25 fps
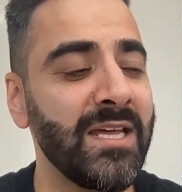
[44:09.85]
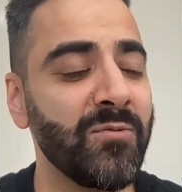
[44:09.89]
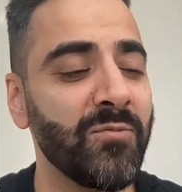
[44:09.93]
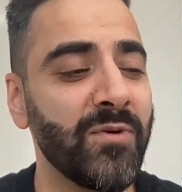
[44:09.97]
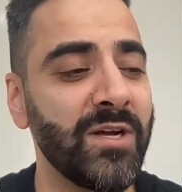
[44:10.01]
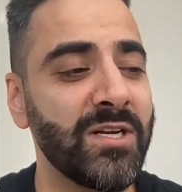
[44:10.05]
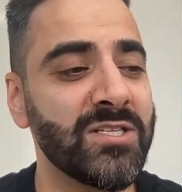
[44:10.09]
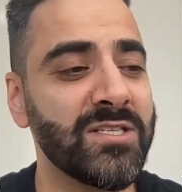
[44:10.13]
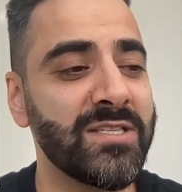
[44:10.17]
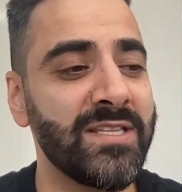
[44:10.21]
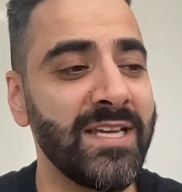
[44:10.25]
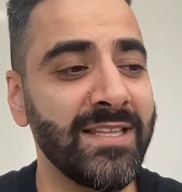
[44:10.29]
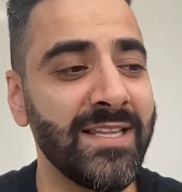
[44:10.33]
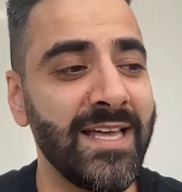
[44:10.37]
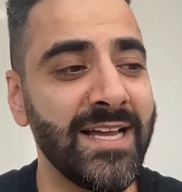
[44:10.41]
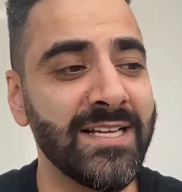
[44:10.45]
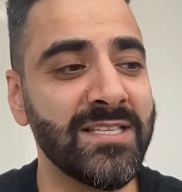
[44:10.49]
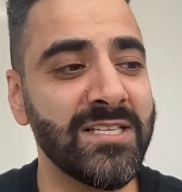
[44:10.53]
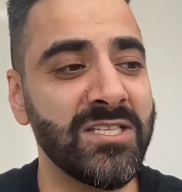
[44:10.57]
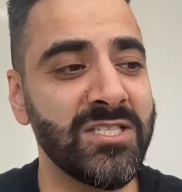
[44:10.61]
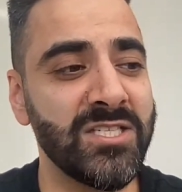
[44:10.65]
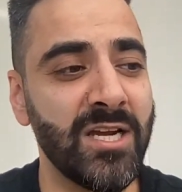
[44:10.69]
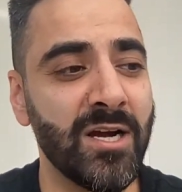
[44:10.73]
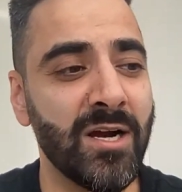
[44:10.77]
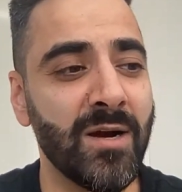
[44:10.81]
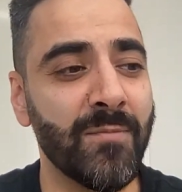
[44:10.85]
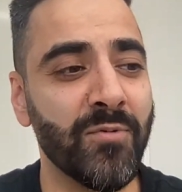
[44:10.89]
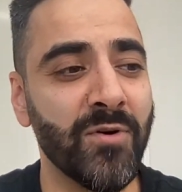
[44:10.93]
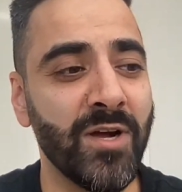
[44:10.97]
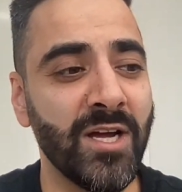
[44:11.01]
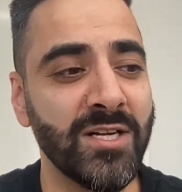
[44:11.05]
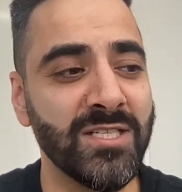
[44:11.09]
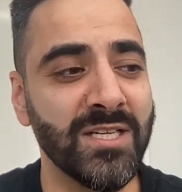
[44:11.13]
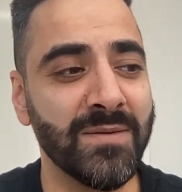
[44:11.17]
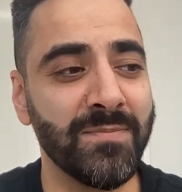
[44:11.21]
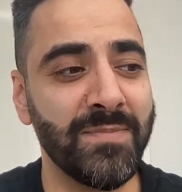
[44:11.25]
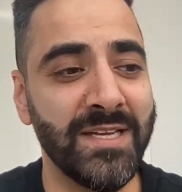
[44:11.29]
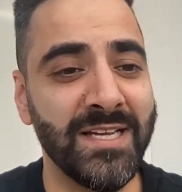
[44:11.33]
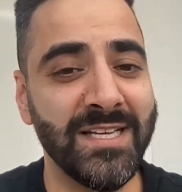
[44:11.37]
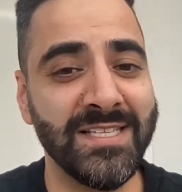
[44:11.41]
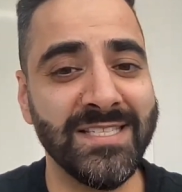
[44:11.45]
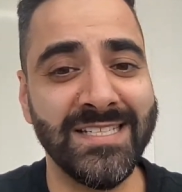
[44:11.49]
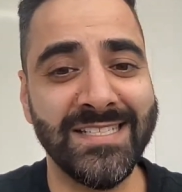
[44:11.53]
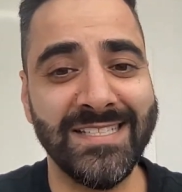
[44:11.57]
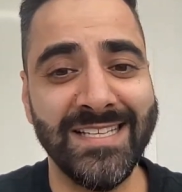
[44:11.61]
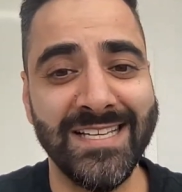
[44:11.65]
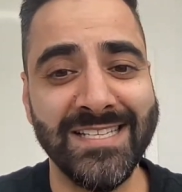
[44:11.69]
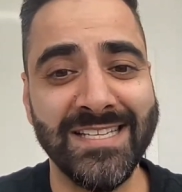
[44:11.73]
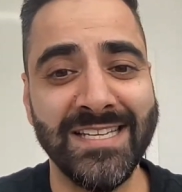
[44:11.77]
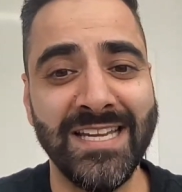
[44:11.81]
in which they like to share our project
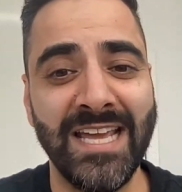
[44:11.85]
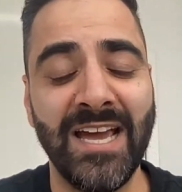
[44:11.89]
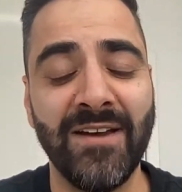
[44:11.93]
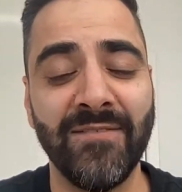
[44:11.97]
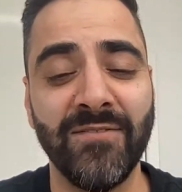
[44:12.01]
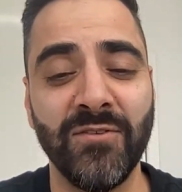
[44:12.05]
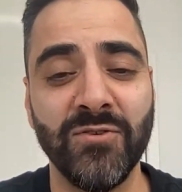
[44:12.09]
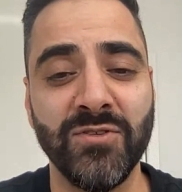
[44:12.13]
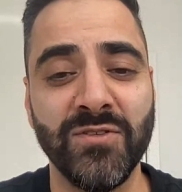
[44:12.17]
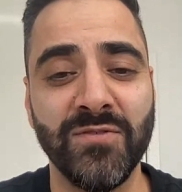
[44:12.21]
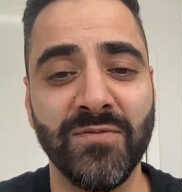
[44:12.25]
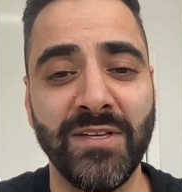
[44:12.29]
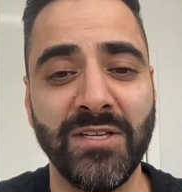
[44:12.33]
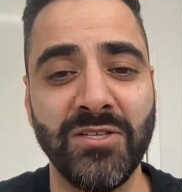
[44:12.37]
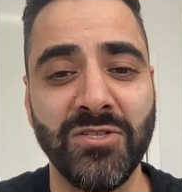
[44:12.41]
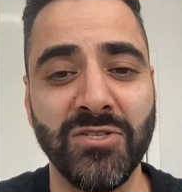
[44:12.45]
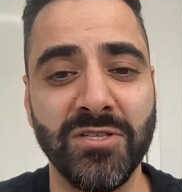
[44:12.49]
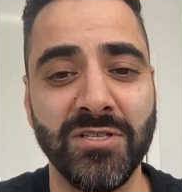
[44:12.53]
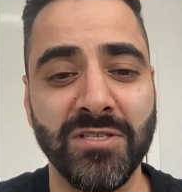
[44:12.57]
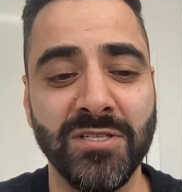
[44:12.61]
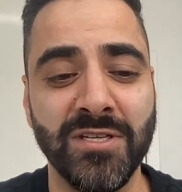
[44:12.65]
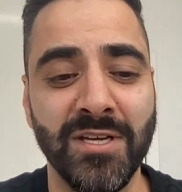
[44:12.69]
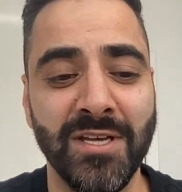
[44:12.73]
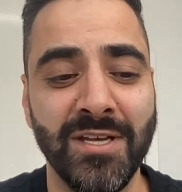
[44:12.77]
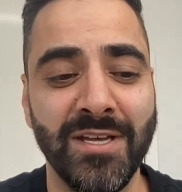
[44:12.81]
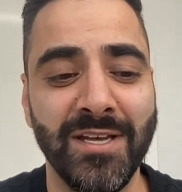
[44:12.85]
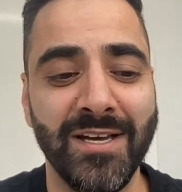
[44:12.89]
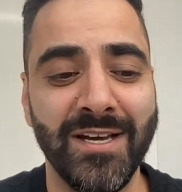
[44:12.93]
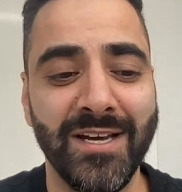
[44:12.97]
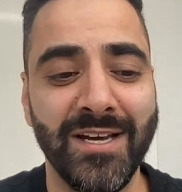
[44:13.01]
because it doesn't have those features.